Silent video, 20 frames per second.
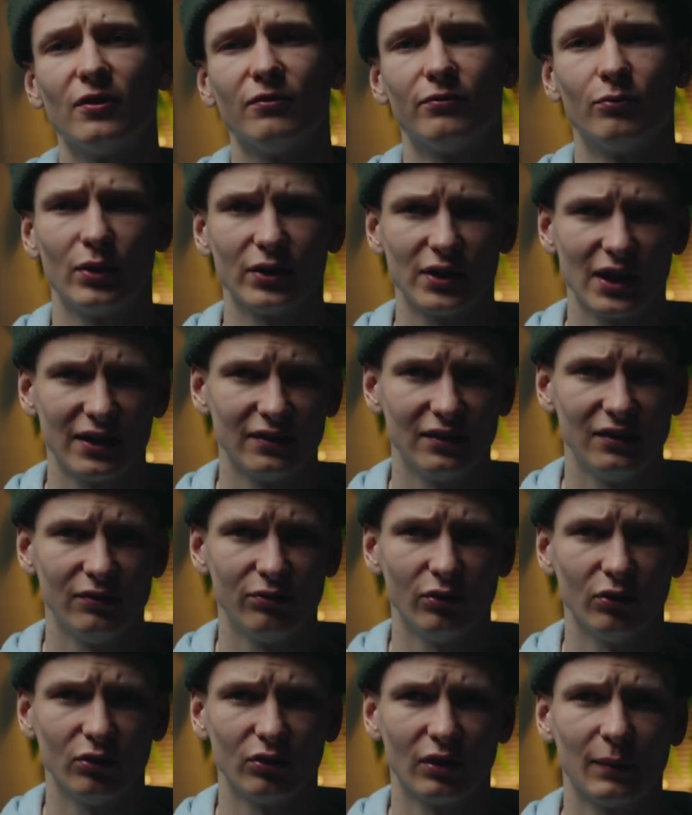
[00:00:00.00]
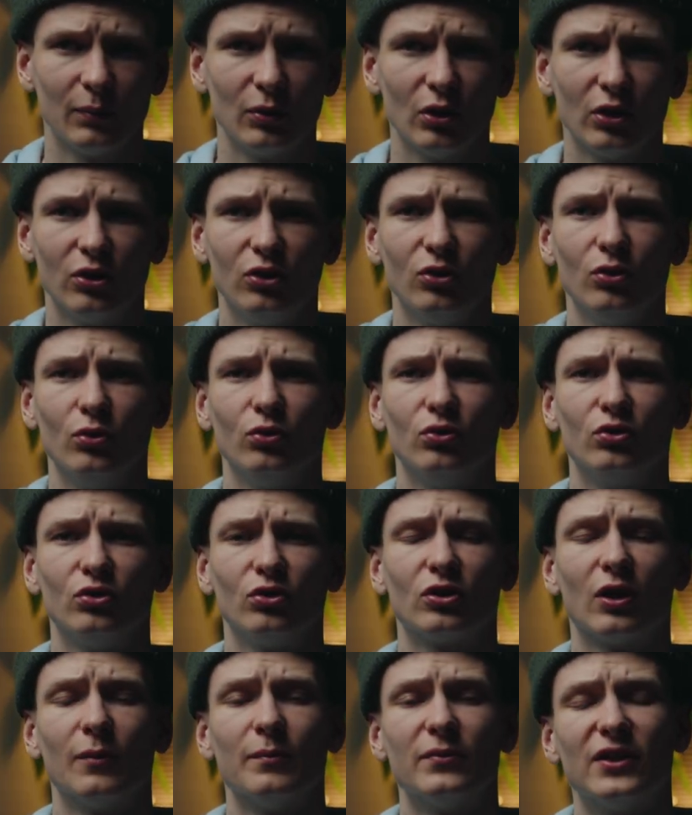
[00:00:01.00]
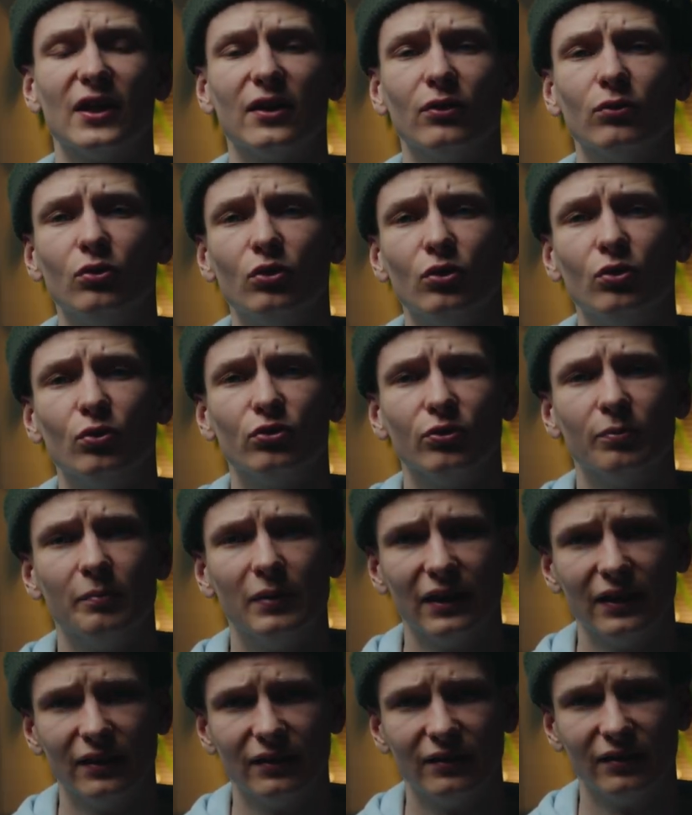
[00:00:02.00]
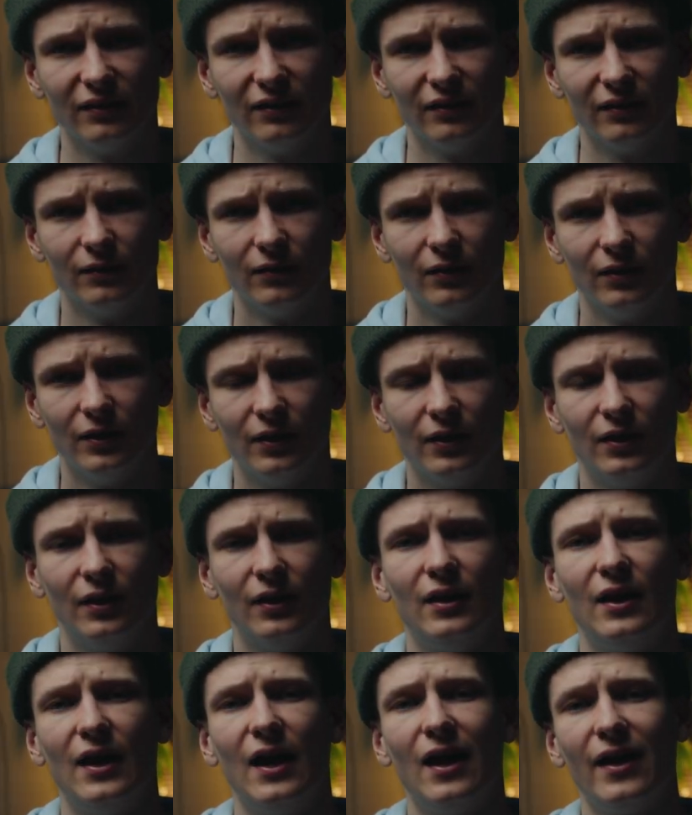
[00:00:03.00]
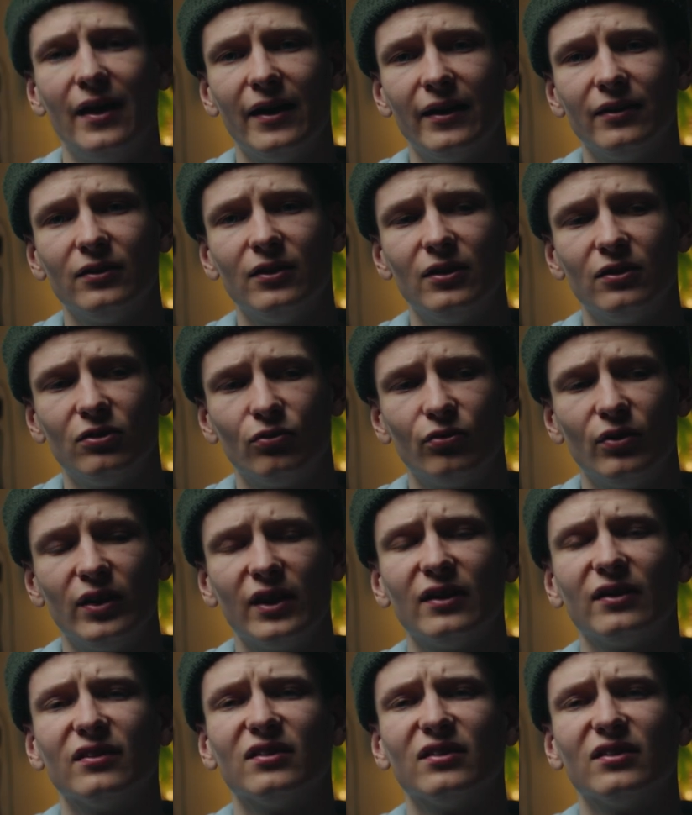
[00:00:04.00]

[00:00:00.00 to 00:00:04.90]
of what ND filter I'm gonna use comes down to usability. And this thing